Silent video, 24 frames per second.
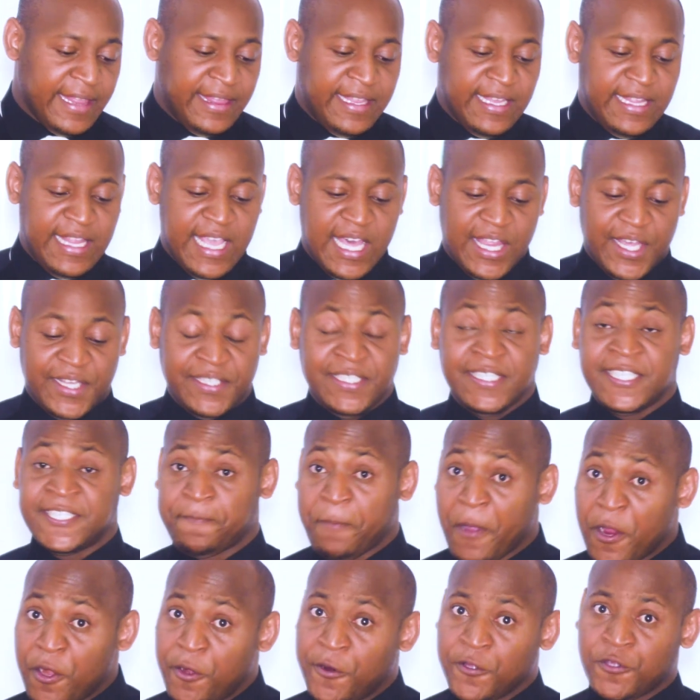Then the other one is
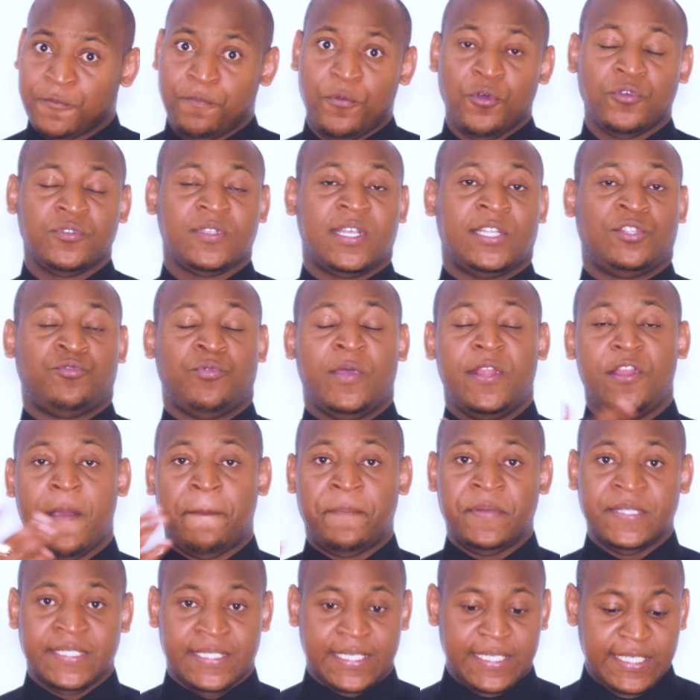spiral notebooks that when you're
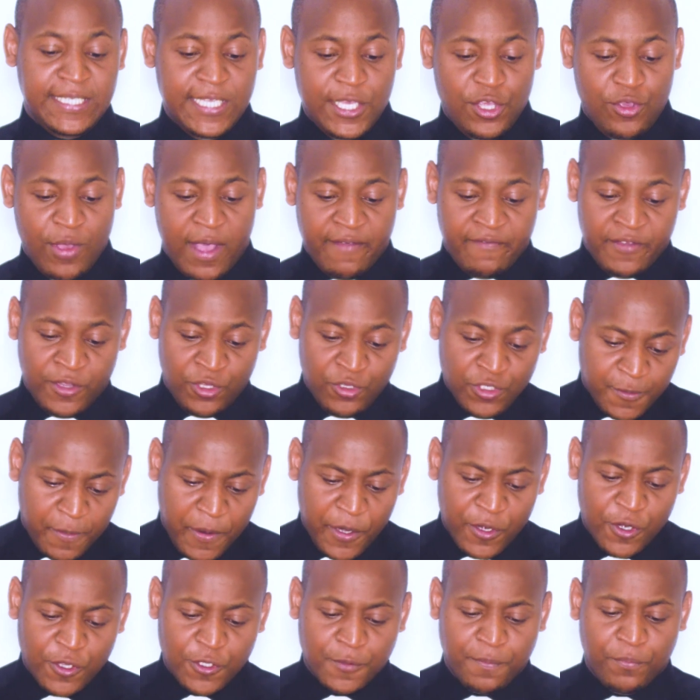presenting, you have a new
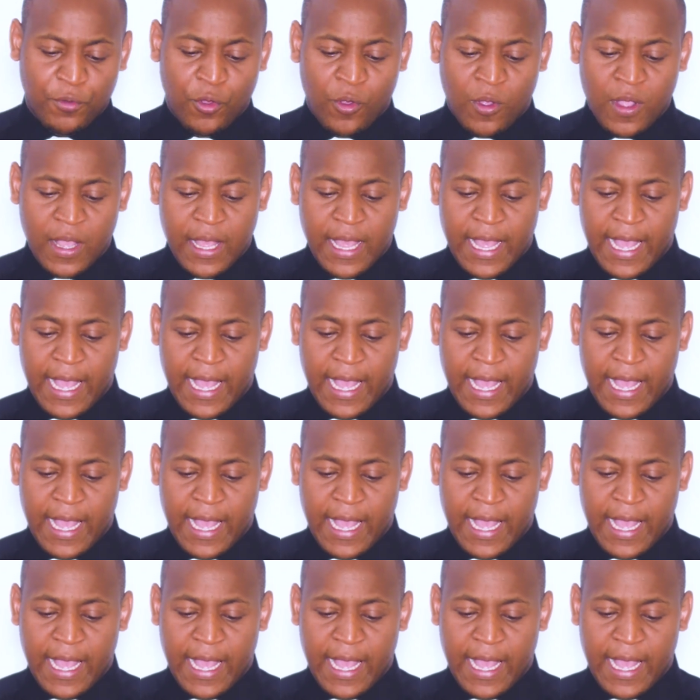spare notebook.